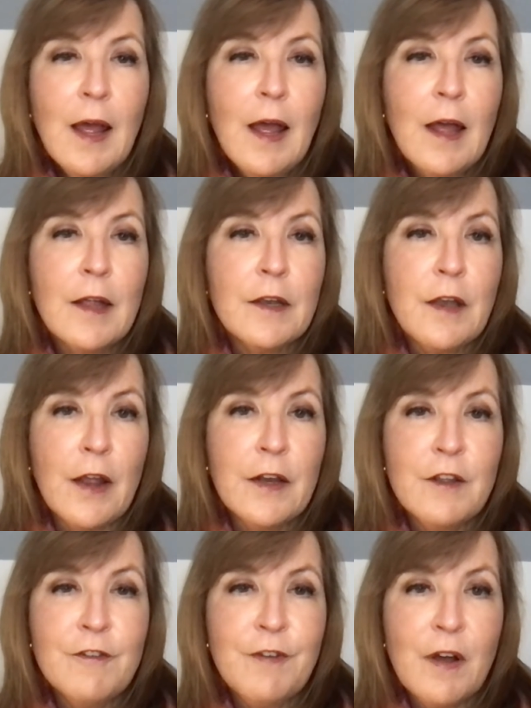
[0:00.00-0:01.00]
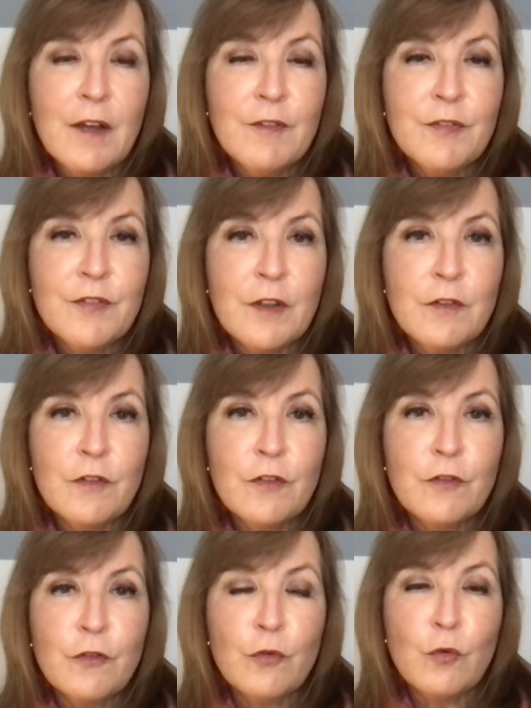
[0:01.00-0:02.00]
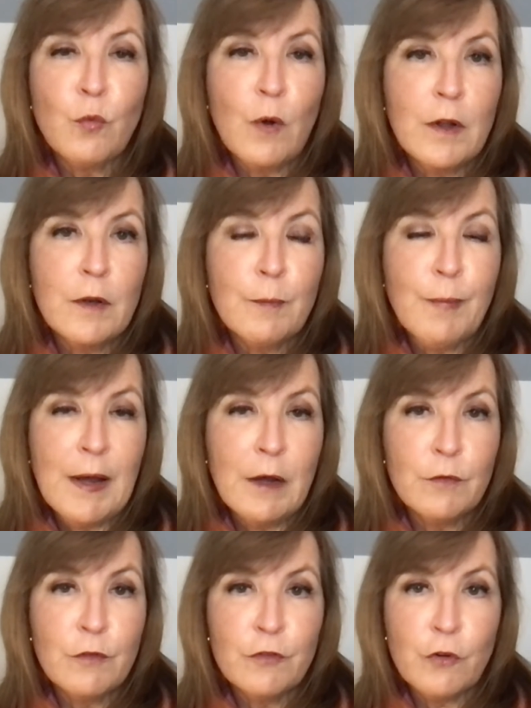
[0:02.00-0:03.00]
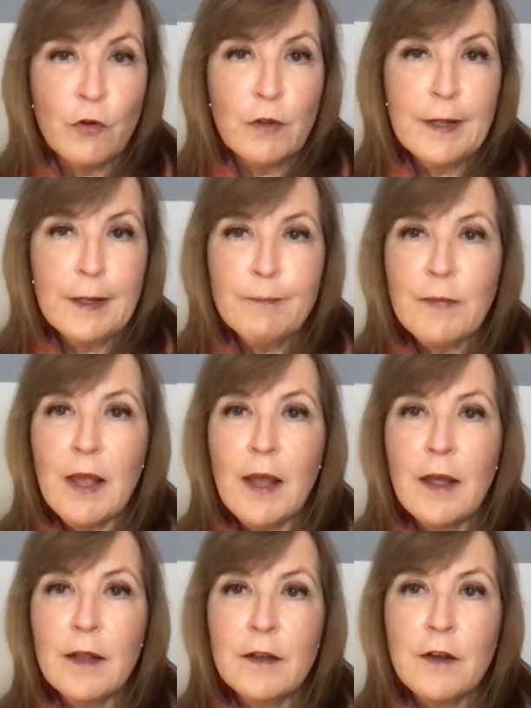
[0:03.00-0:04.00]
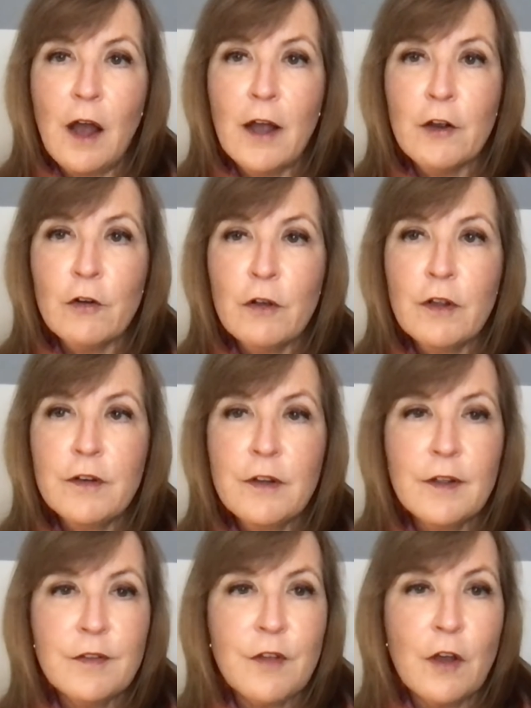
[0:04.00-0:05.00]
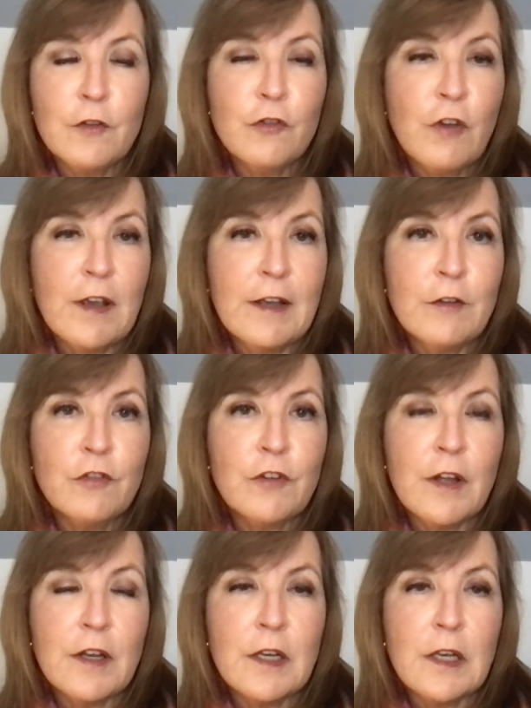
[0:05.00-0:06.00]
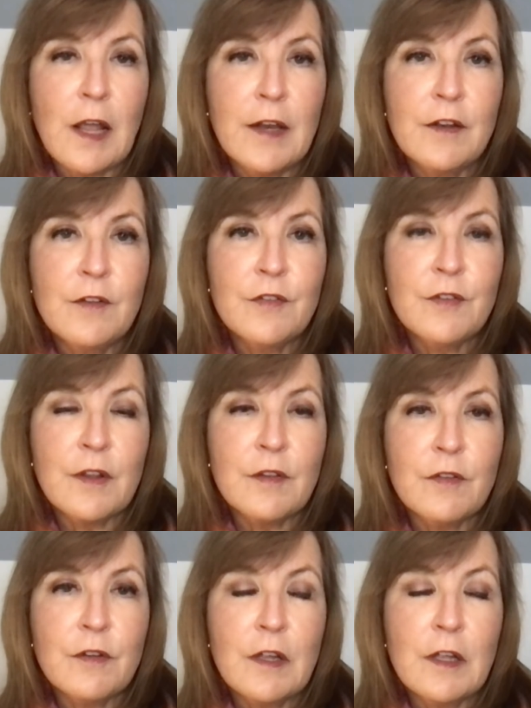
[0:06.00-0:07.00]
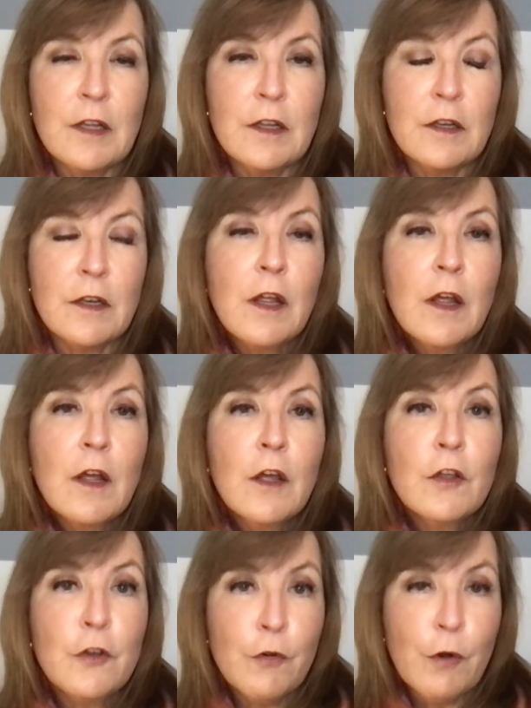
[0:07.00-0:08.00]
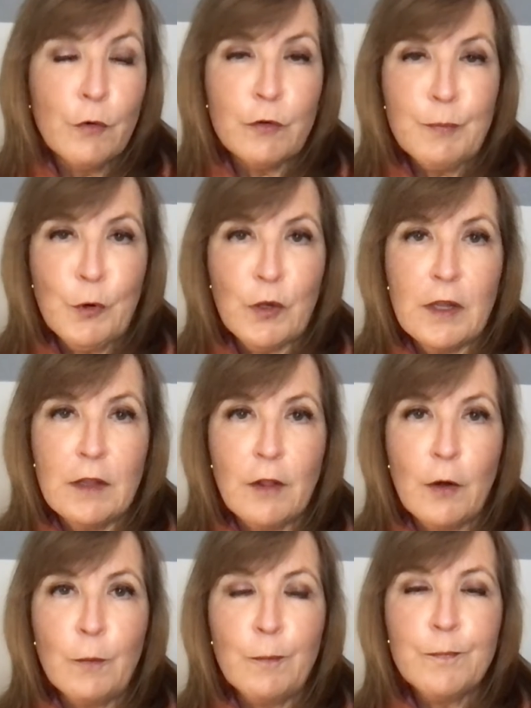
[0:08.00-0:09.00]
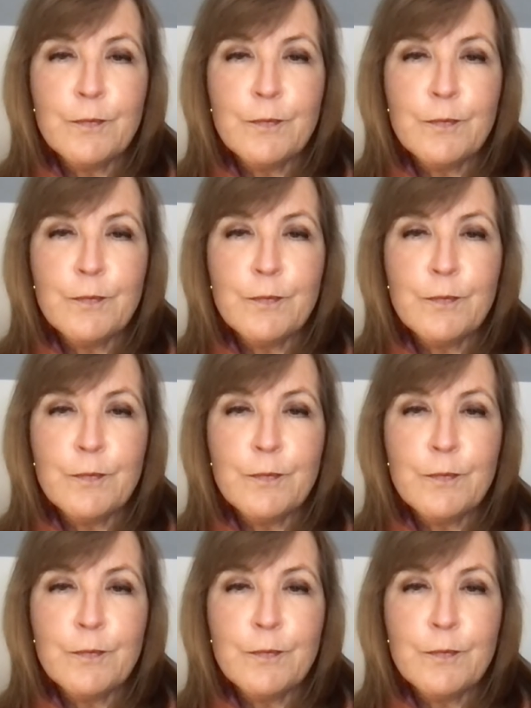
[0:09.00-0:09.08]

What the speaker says: at 95 cents to £1 sterling, and in Ireland, it's unchanged at 90 cents in euros per kilo.